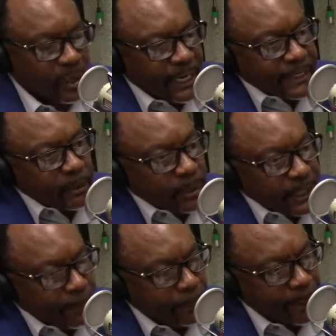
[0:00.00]
You got to see what
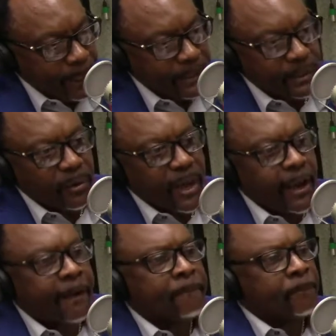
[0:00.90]
type of policy you
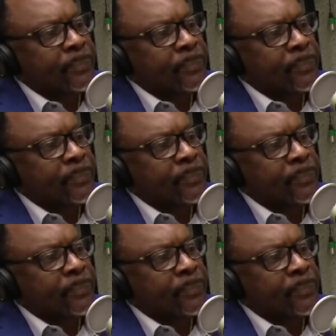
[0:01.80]
have,